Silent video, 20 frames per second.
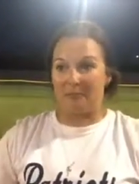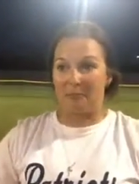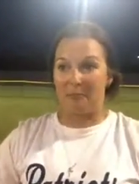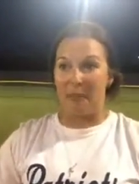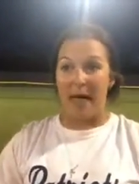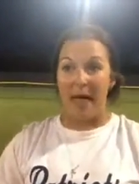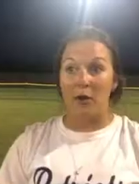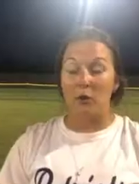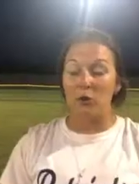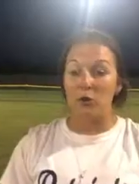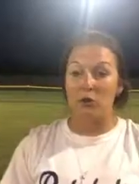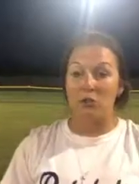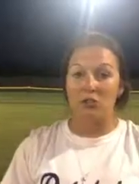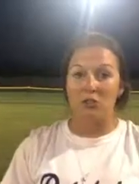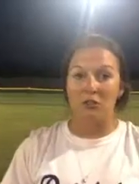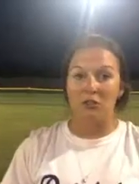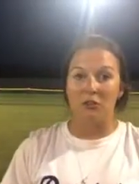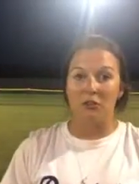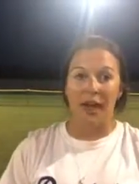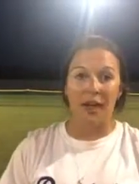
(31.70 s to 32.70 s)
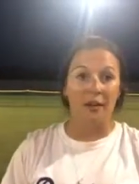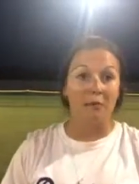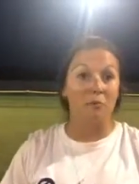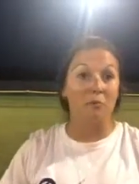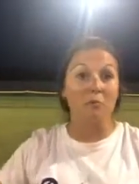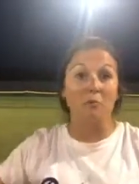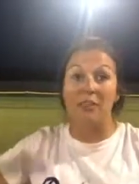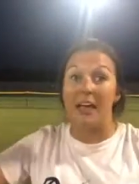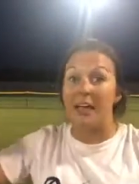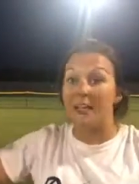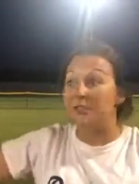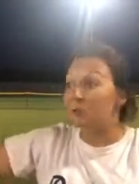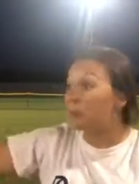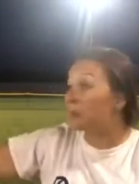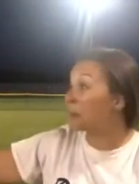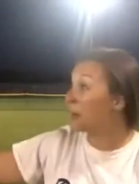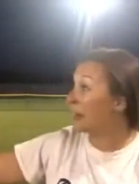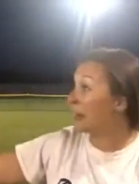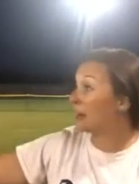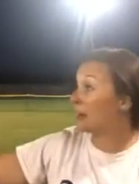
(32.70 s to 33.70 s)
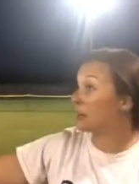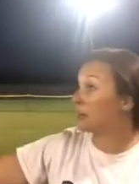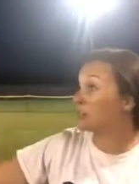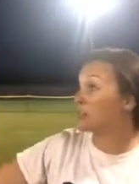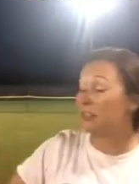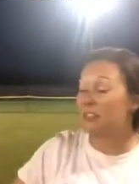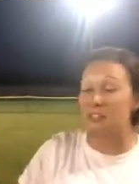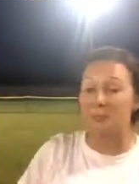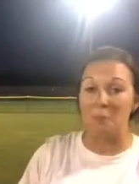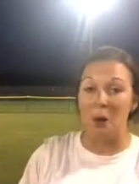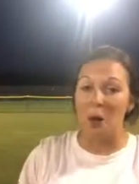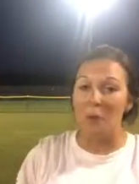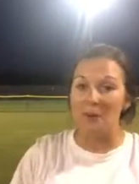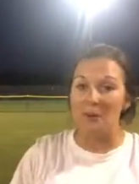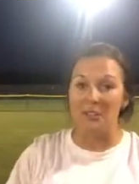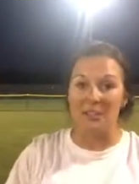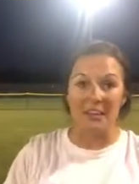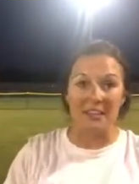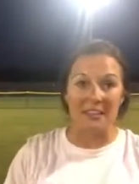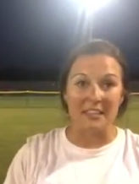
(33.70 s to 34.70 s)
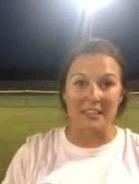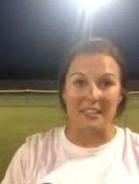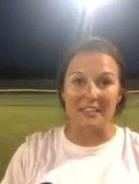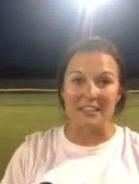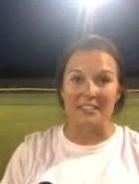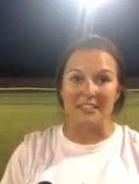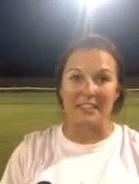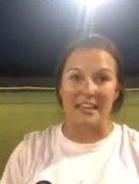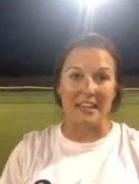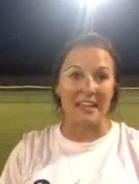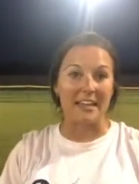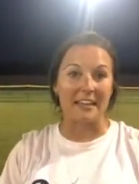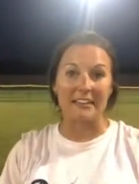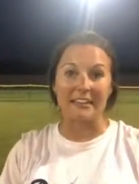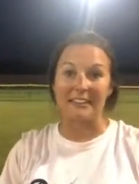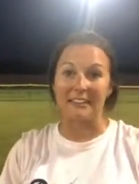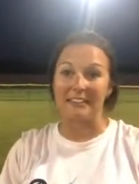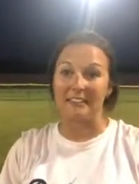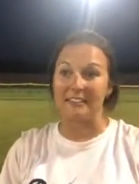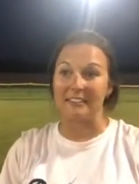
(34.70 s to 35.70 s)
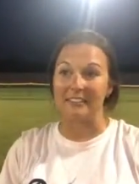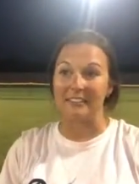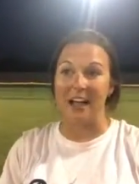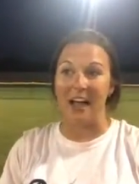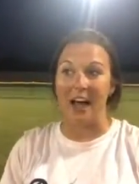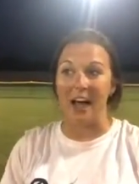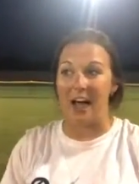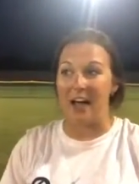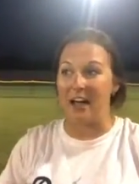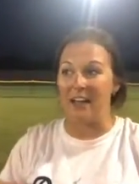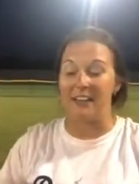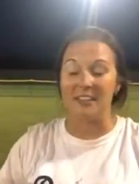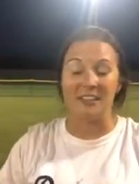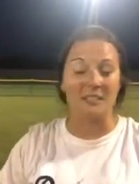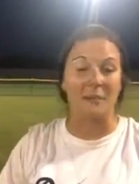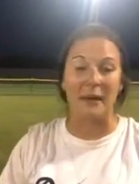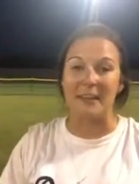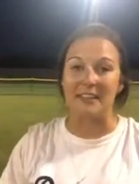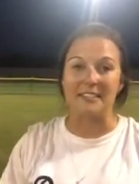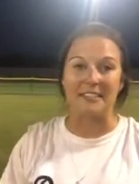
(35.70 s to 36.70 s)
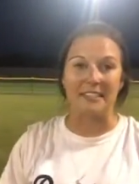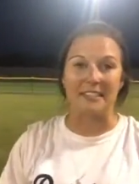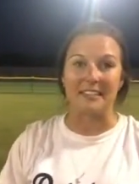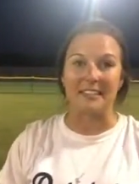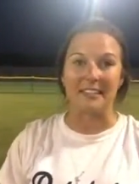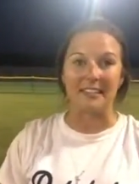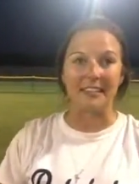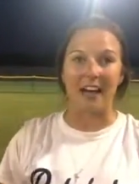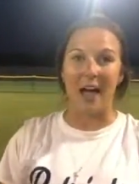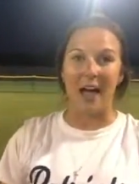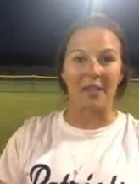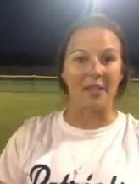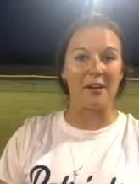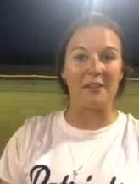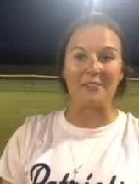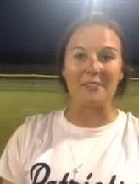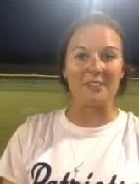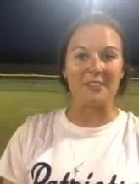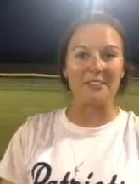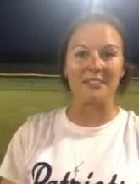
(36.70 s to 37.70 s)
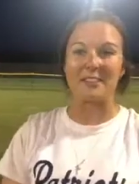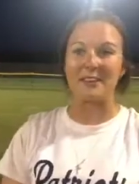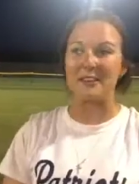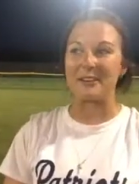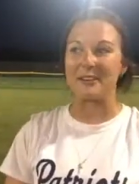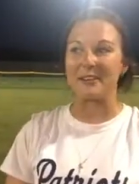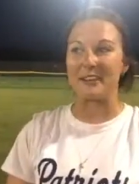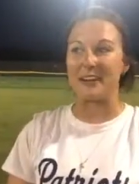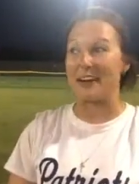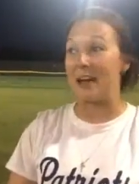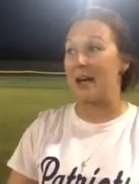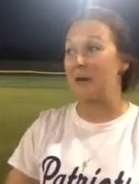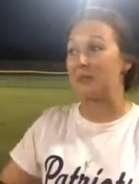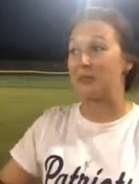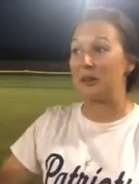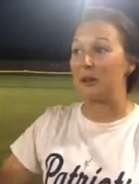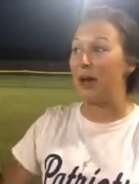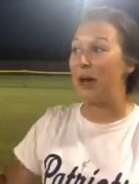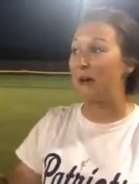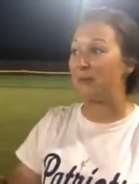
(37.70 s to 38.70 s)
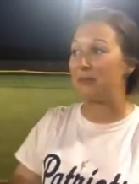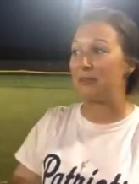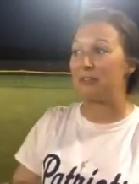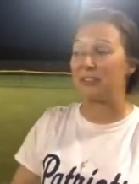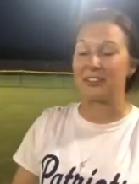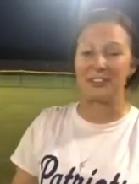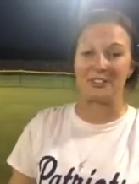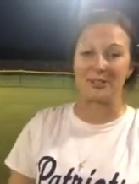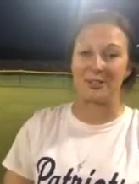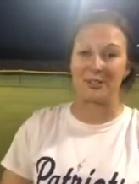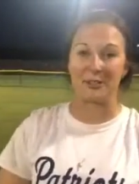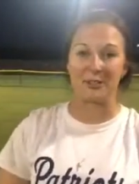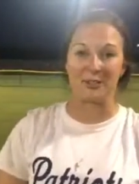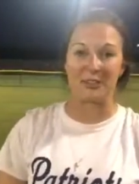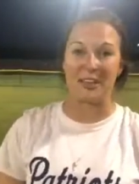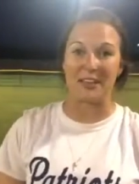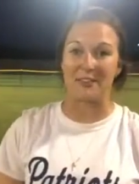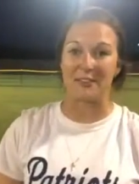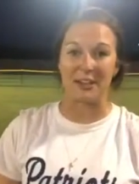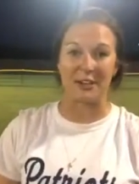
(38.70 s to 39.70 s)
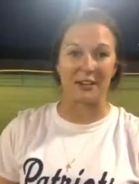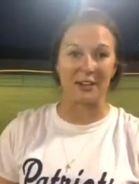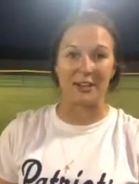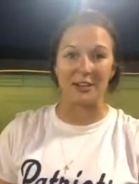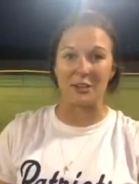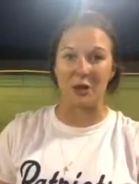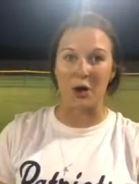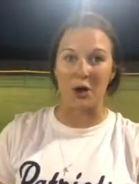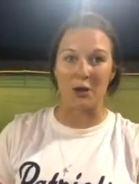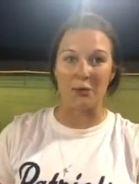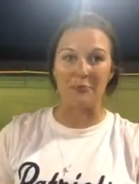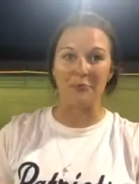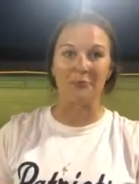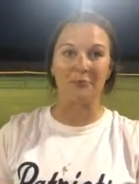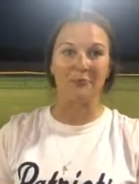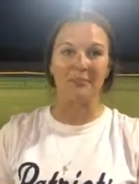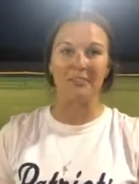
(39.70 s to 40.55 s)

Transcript: battles had a, that's prepared us for these moments like this, and it's amazing. I love it. So, and I'm so happy for these girls. They've done a great job.